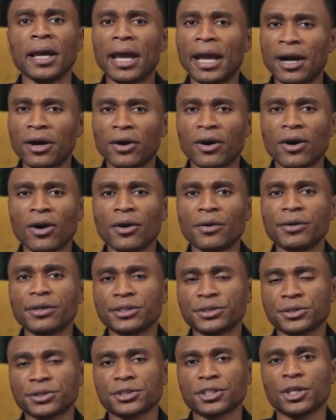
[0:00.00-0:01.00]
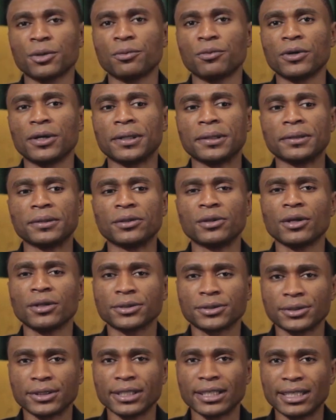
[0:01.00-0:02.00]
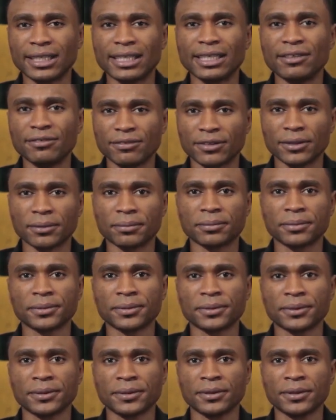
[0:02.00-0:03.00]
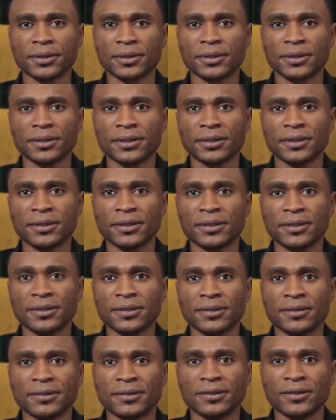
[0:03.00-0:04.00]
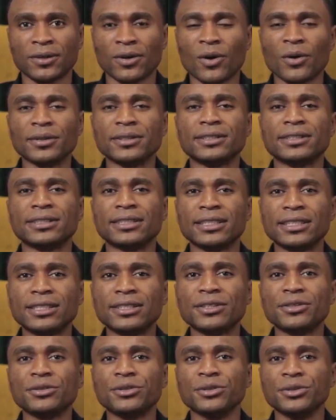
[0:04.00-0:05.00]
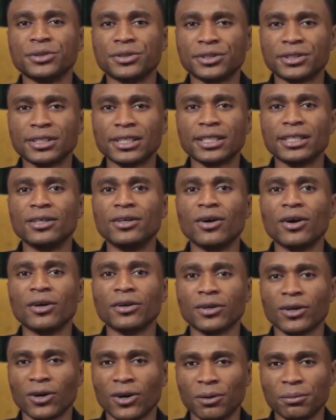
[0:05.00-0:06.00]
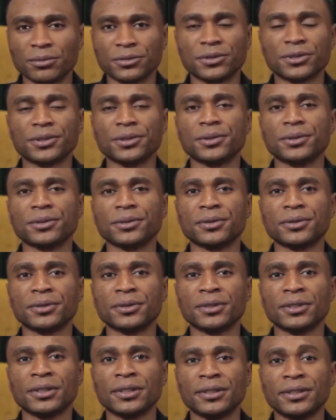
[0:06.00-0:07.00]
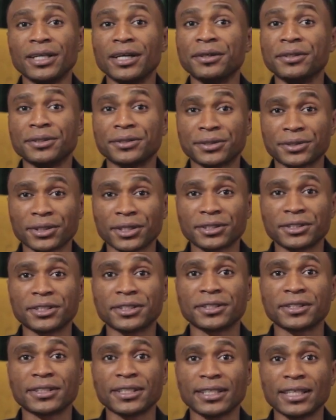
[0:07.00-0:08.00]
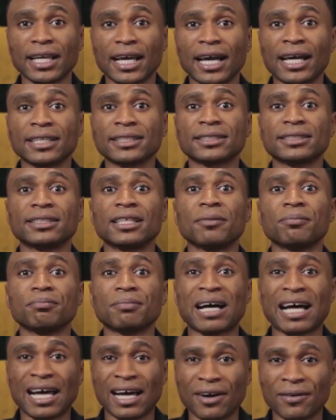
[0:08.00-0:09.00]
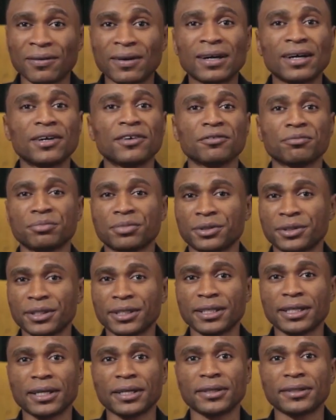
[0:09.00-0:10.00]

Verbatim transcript: to encourage someone not to give up until you see God come through. There is such a thing as the power of prayer.